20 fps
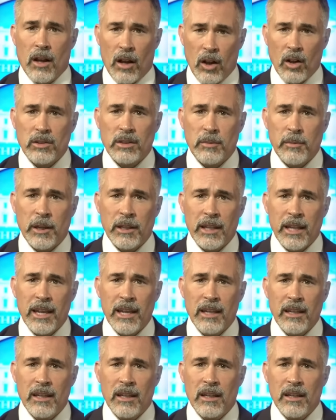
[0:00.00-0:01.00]

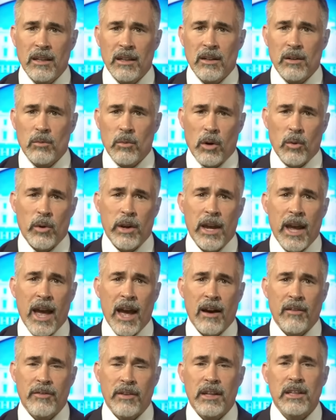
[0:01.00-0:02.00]
Ultimately, what we
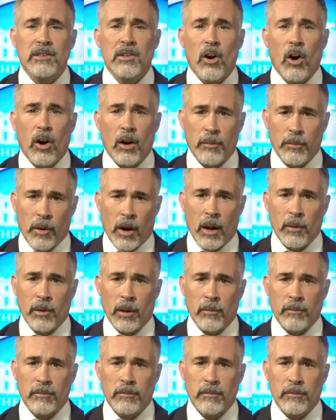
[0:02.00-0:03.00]
have is a heart
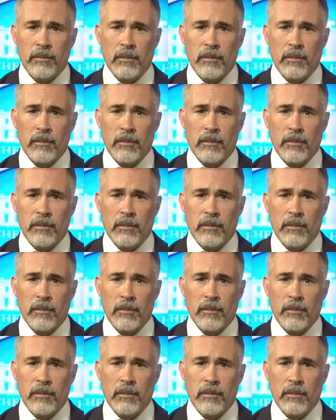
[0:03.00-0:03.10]
problem.